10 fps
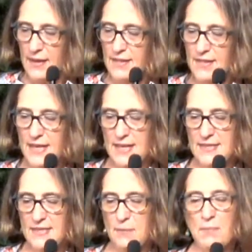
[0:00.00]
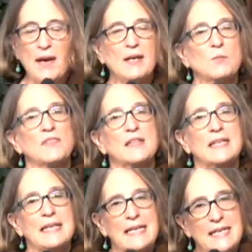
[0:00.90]
These, combined with the
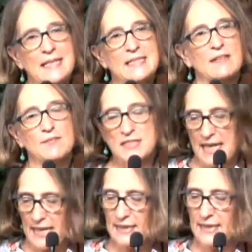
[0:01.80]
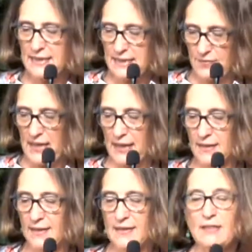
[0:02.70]
needs of daily living,
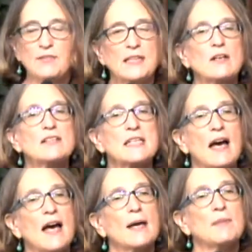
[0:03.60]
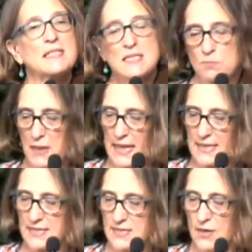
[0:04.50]
leave little time and
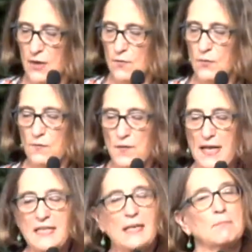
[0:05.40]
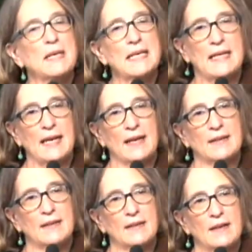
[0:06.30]
space for finding meaning,
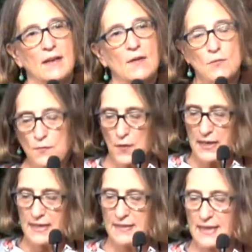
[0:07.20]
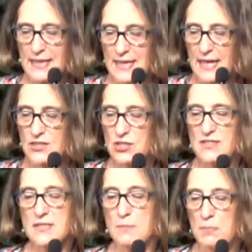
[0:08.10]
for finding the connections
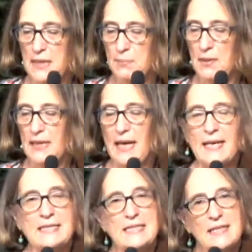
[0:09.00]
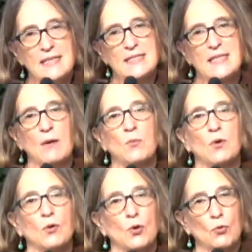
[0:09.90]
to people and ideas that will
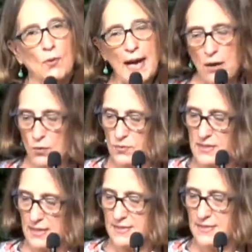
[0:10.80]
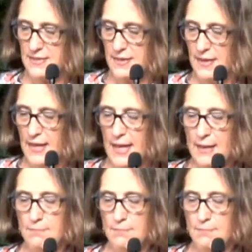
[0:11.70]
ground us and